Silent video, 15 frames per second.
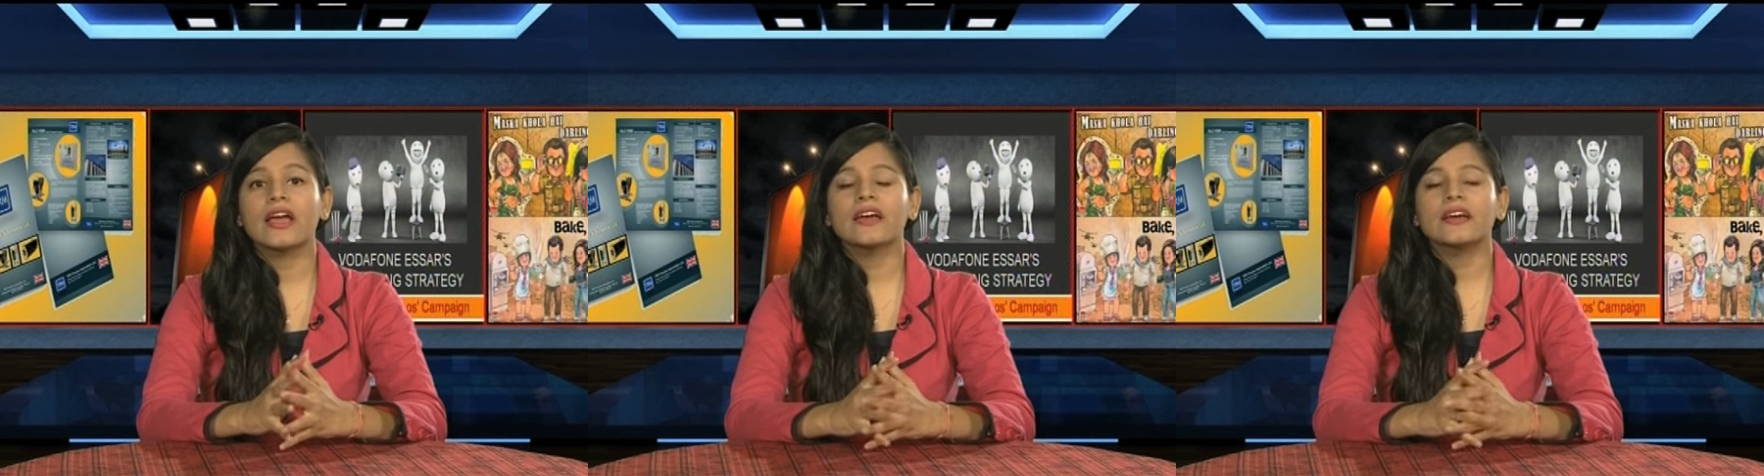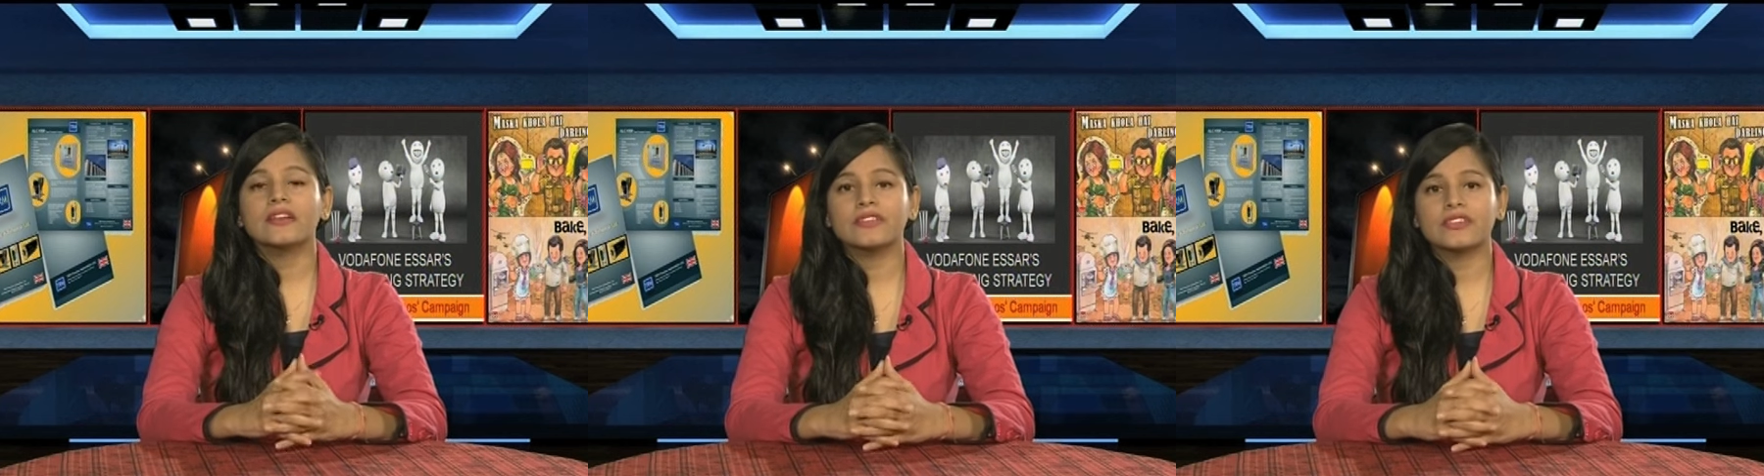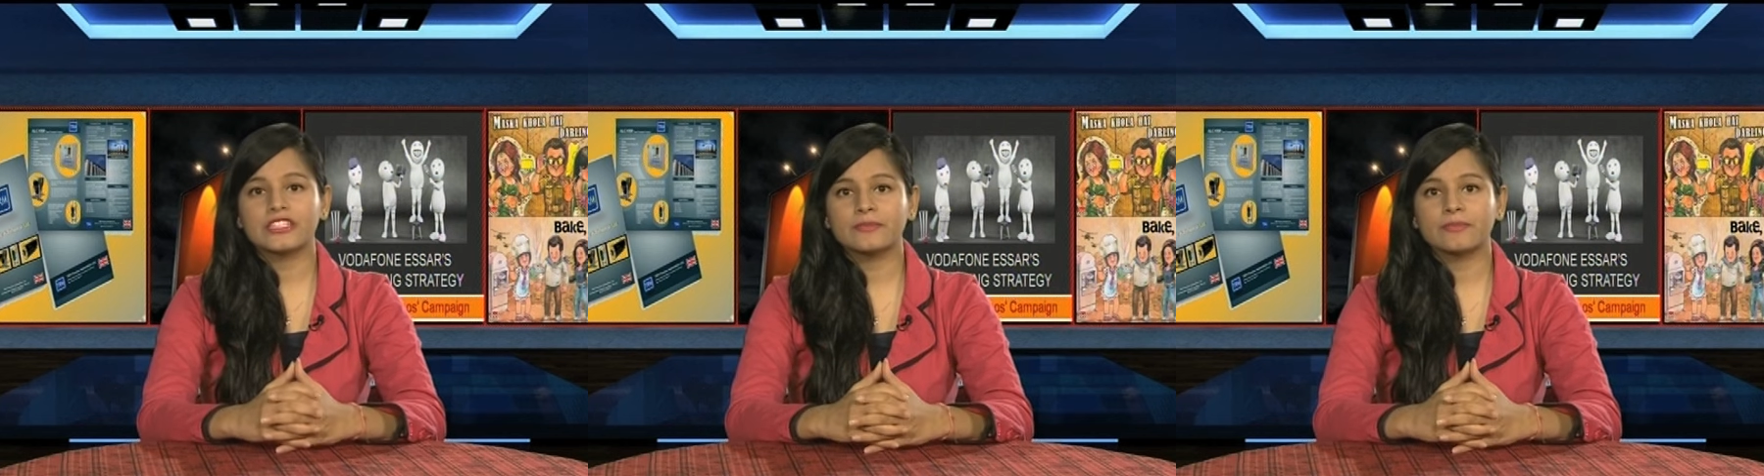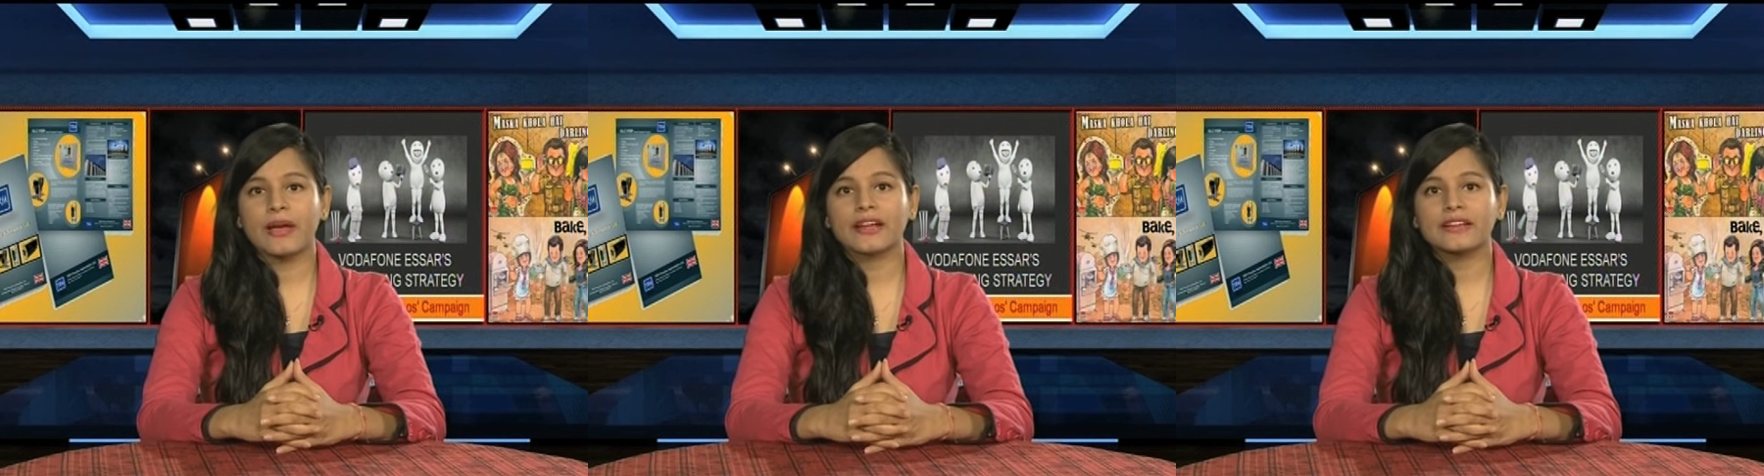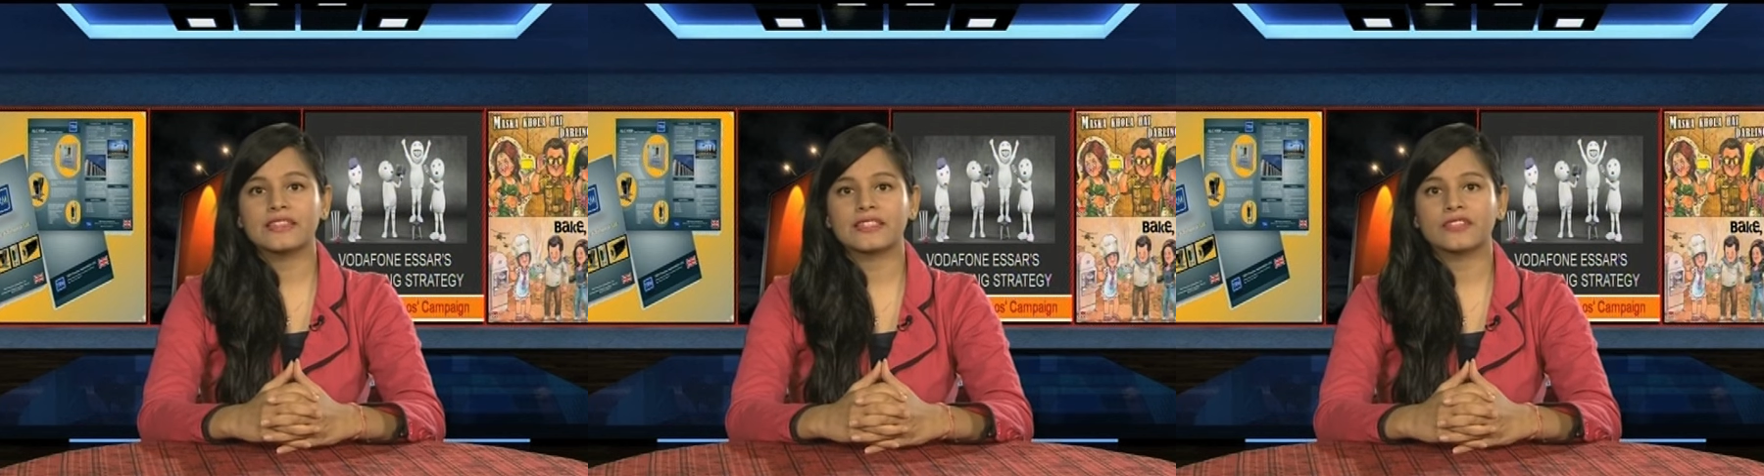
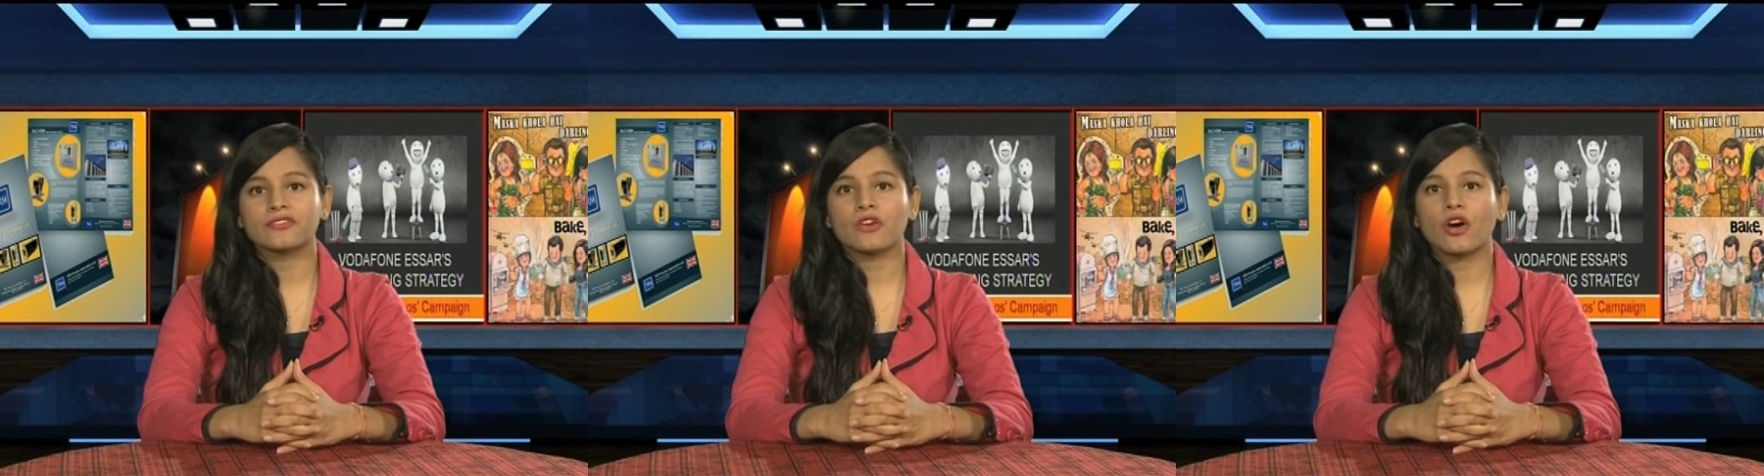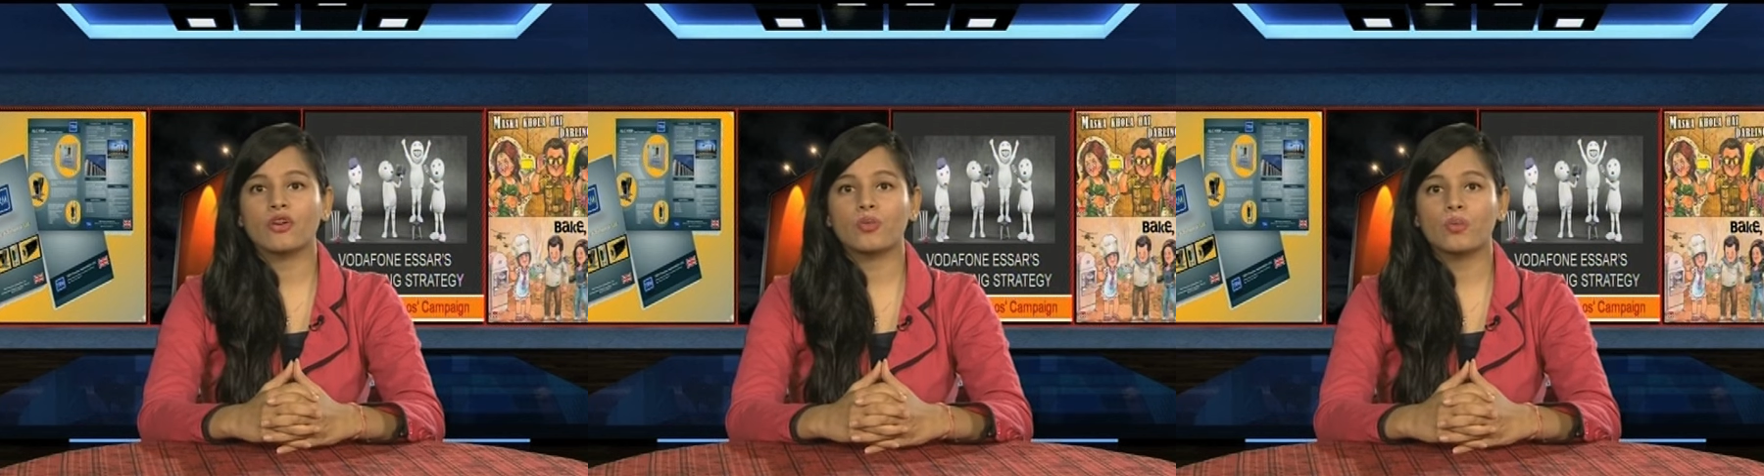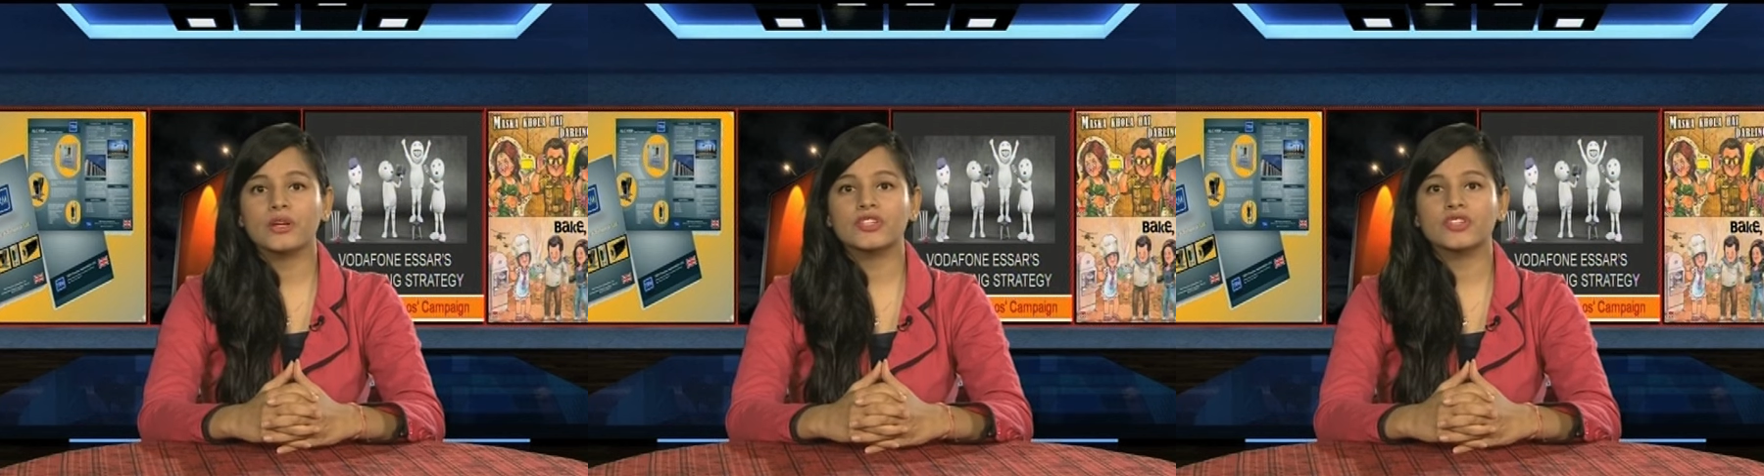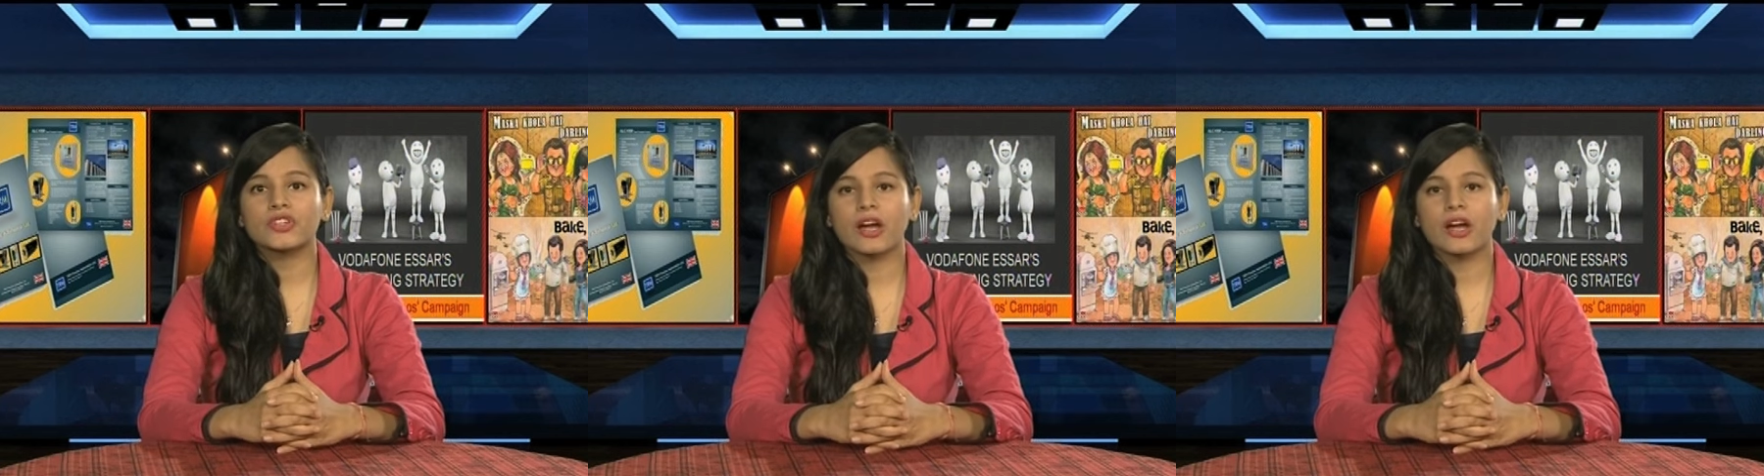irrespective of which